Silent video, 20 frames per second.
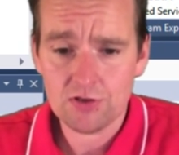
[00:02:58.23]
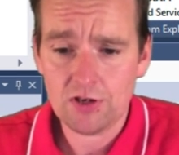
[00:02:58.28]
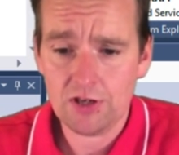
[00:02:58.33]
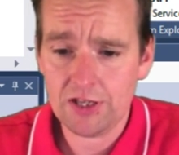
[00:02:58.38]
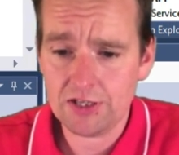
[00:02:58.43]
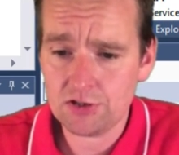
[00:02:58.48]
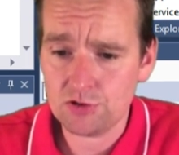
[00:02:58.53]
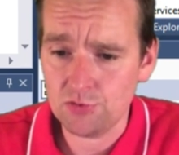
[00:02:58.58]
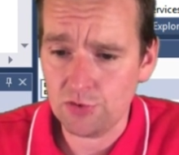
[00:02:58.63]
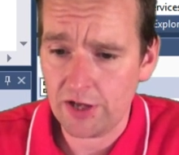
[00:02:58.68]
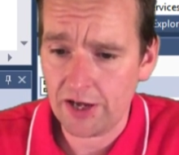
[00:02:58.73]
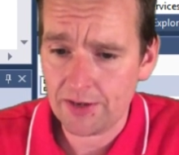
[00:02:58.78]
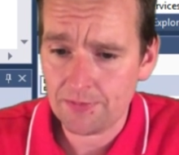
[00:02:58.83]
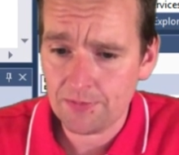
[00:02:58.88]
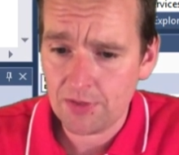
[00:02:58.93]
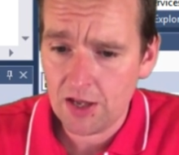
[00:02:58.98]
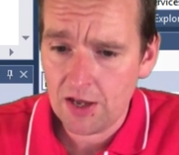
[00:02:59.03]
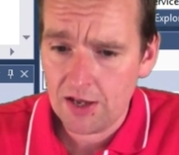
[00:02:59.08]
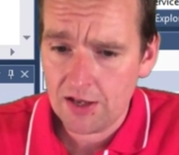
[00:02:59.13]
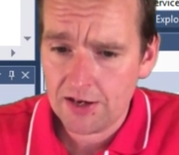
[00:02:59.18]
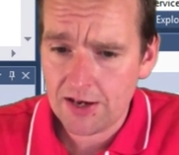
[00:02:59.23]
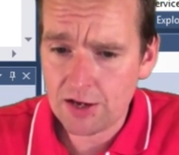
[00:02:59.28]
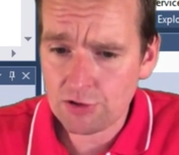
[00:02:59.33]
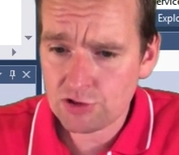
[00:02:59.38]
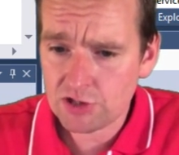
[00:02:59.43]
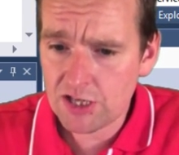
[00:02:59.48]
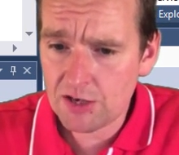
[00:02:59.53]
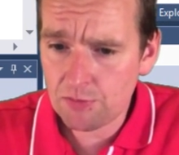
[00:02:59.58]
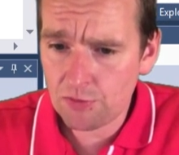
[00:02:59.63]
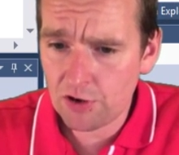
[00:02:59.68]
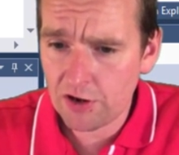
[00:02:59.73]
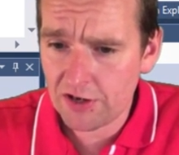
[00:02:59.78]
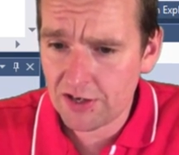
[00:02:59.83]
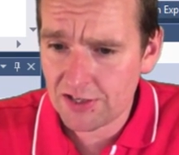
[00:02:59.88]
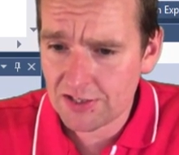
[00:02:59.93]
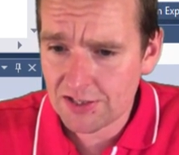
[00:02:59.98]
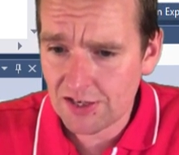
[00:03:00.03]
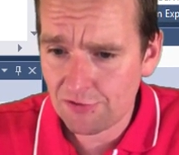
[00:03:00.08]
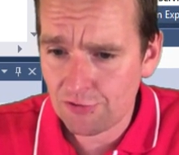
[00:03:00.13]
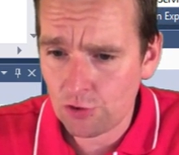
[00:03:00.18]
Let's do that. Now, step one
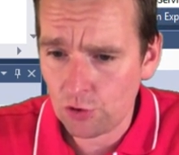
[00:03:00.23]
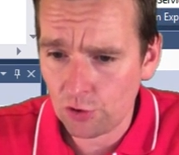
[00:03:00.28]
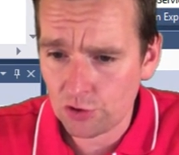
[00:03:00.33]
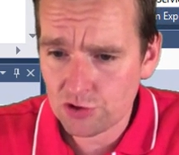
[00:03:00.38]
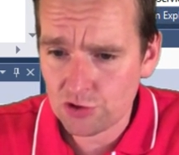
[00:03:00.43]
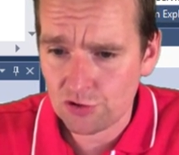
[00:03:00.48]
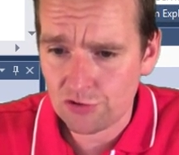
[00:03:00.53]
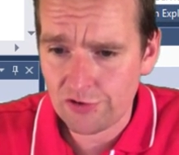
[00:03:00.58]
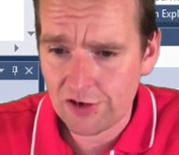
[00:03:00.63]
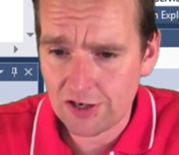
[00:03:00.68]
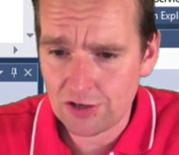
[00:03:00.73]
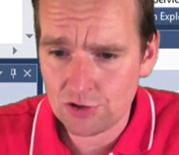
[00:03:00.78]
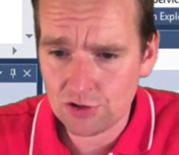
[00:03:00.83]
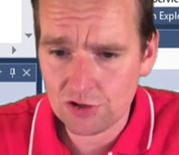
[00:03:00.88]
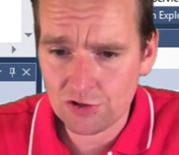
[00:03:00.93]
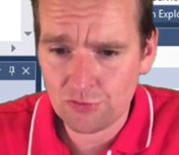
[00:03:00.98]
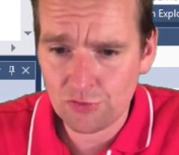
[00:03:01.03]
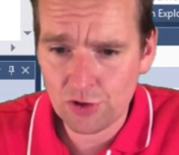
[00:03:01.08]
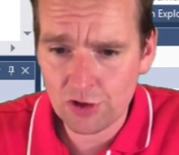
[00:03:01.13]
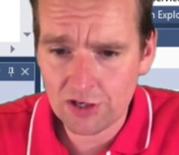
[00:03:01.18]
is, of course, to create a unit of